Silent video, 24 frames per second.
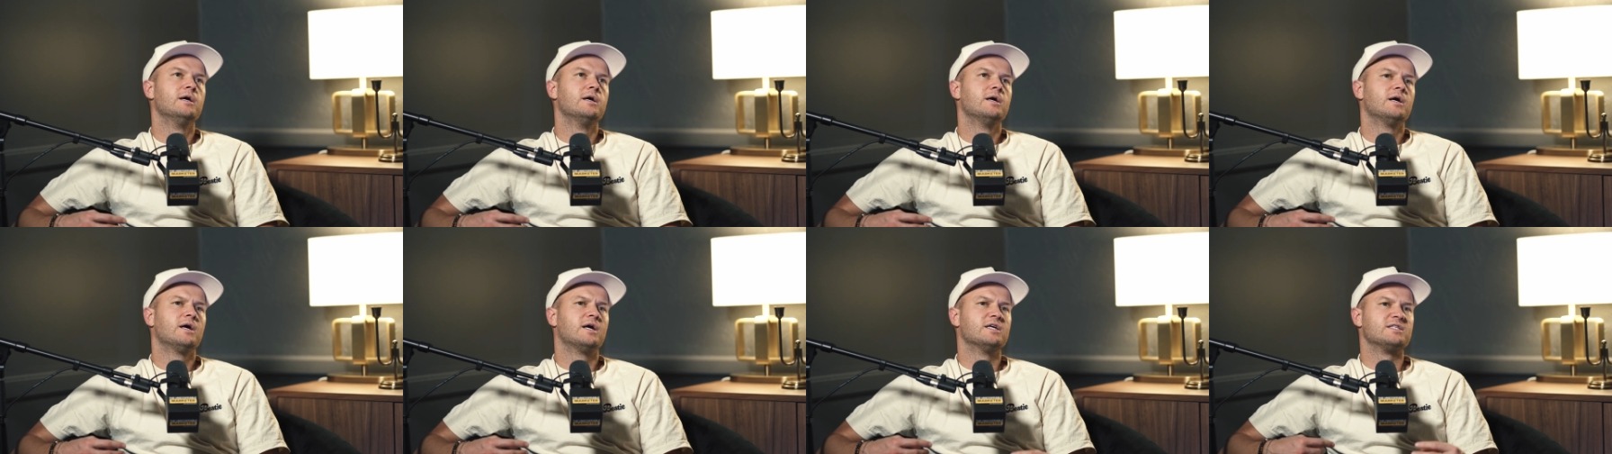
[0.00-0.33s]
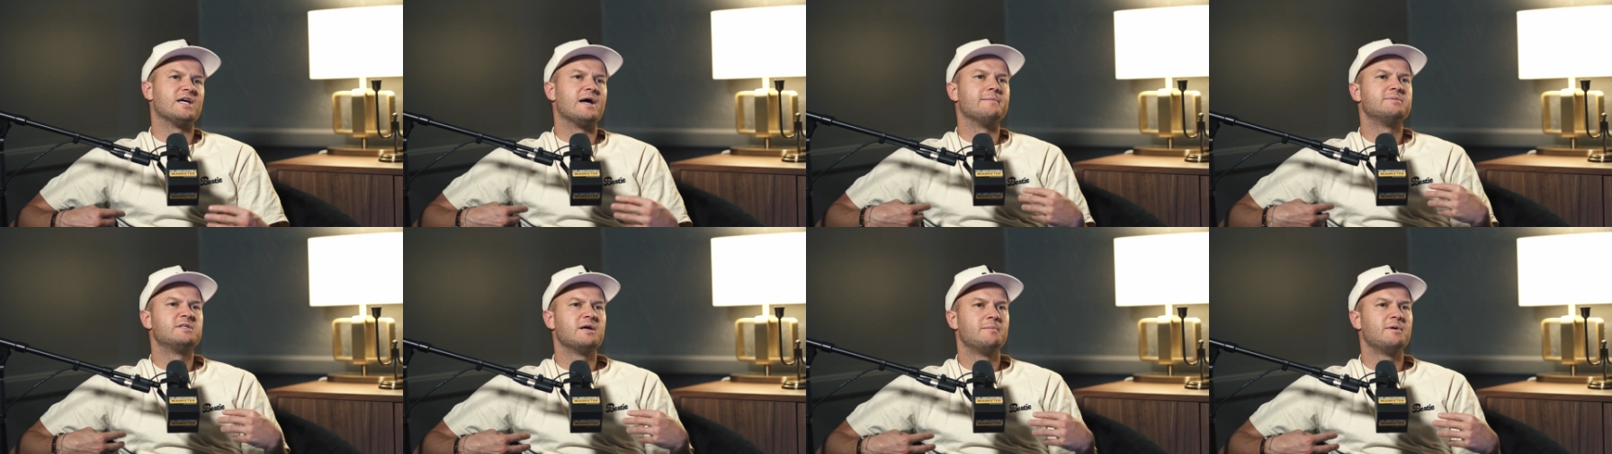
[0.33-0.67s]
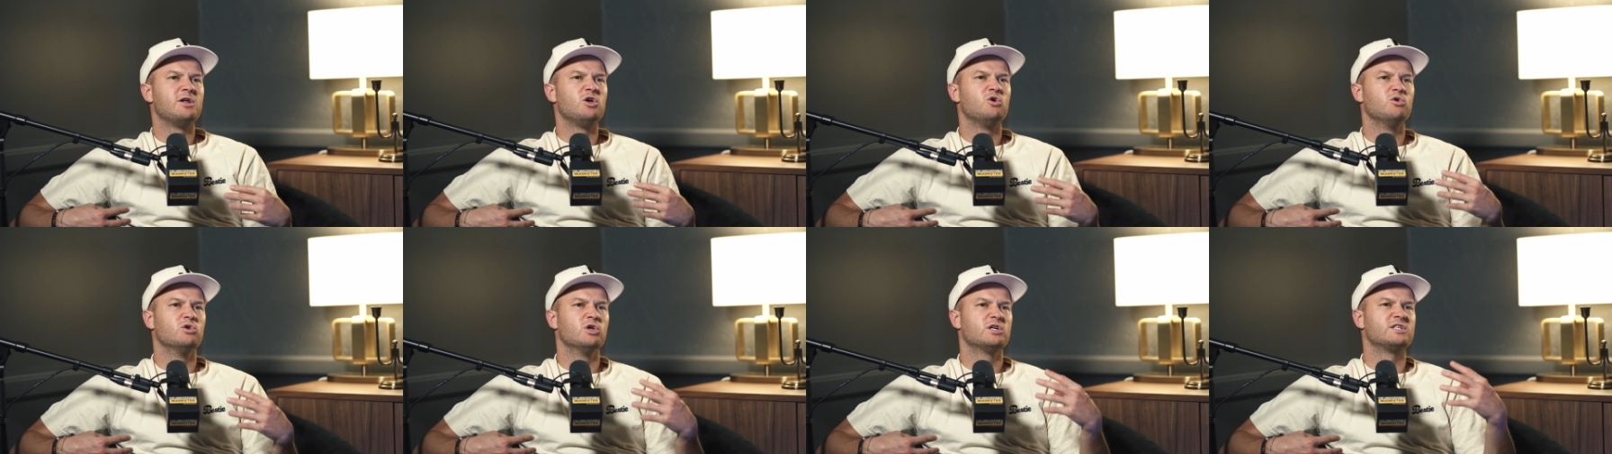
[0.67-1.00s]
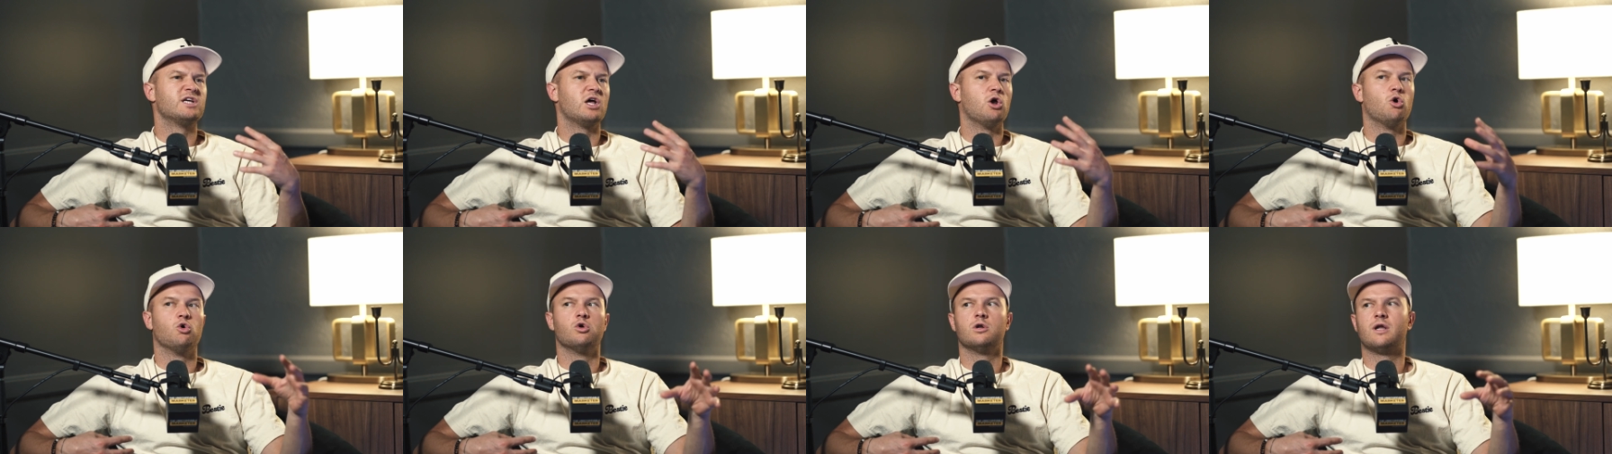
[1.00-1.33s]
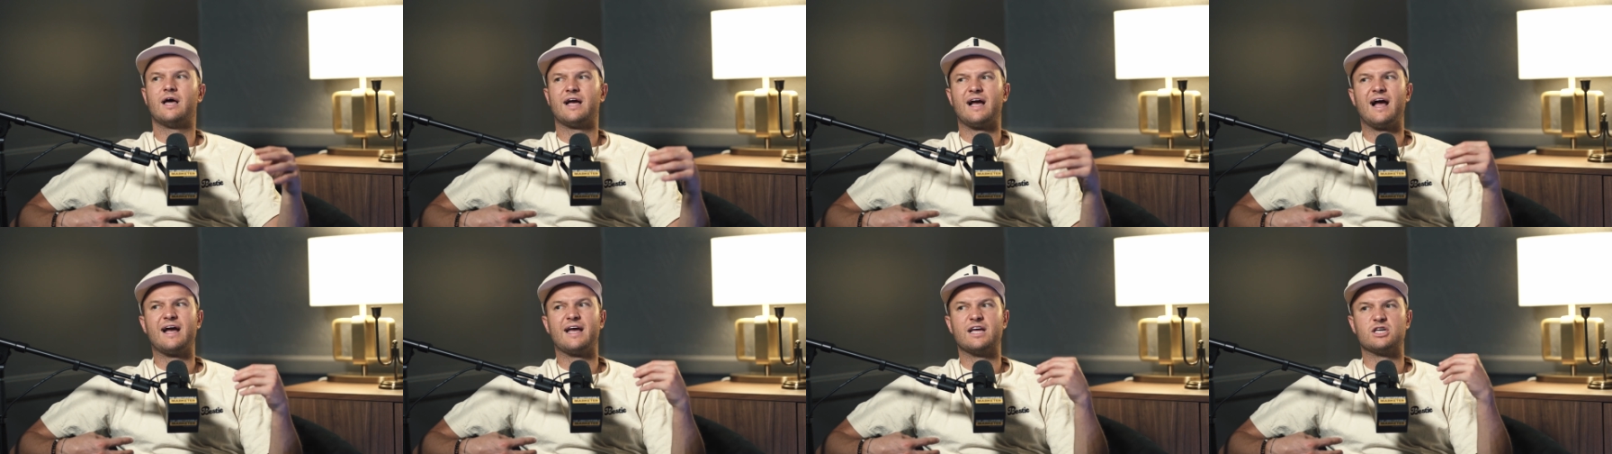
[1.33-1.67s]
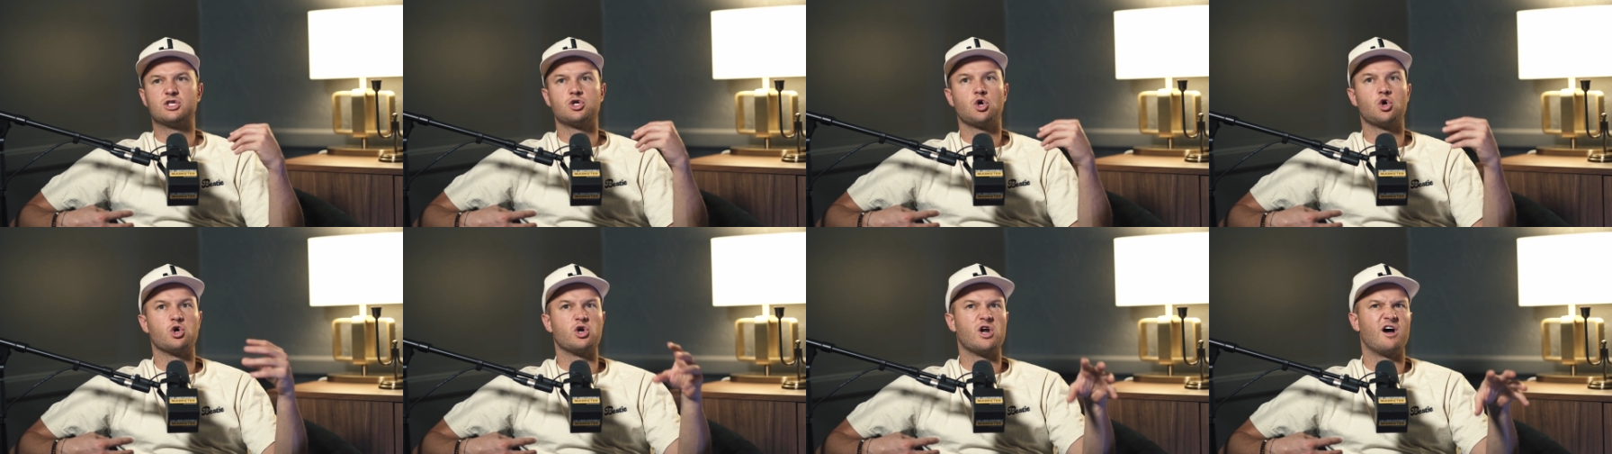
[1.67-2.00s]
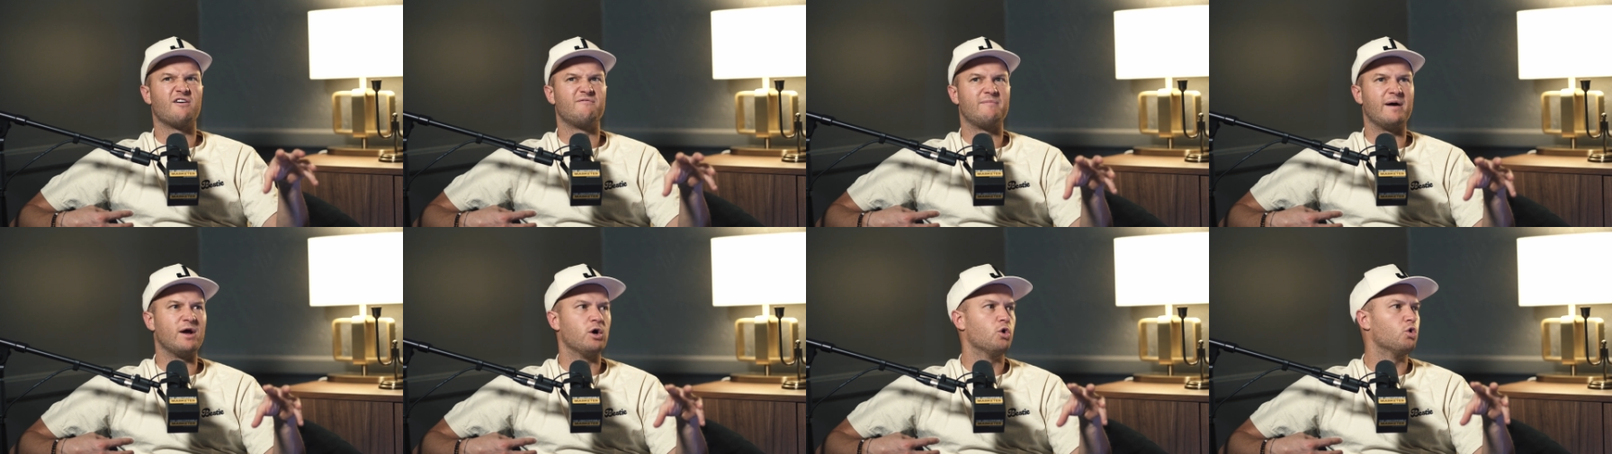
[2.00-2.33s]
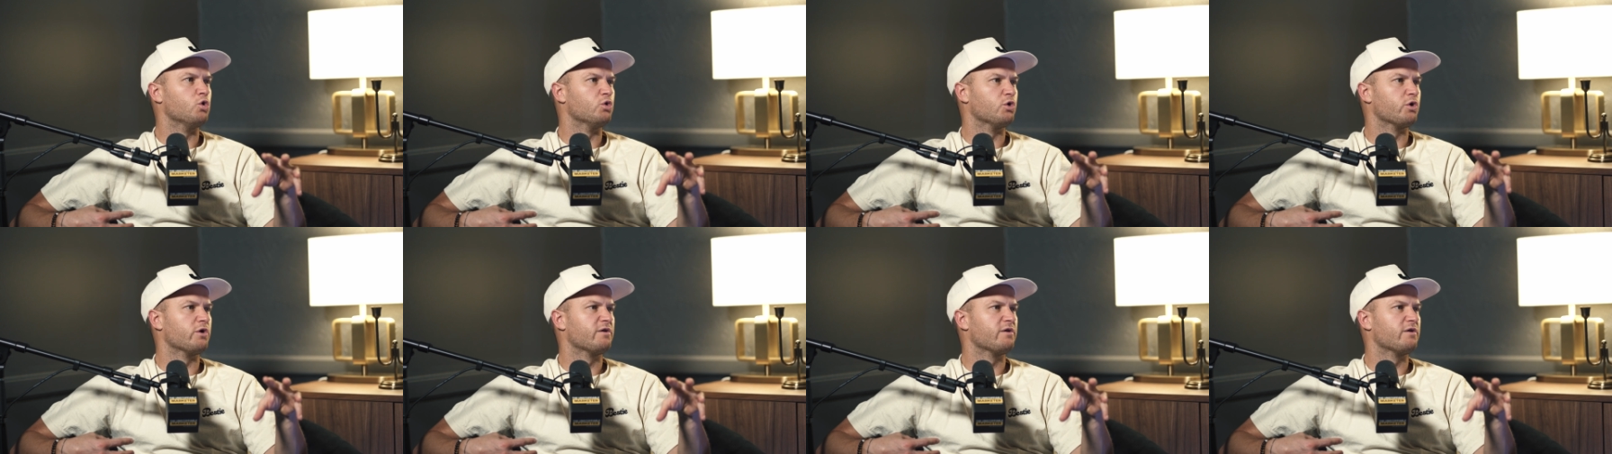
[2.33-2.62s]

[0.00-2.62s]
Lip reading: because I'm somebody who looks at old, like I get turned off by older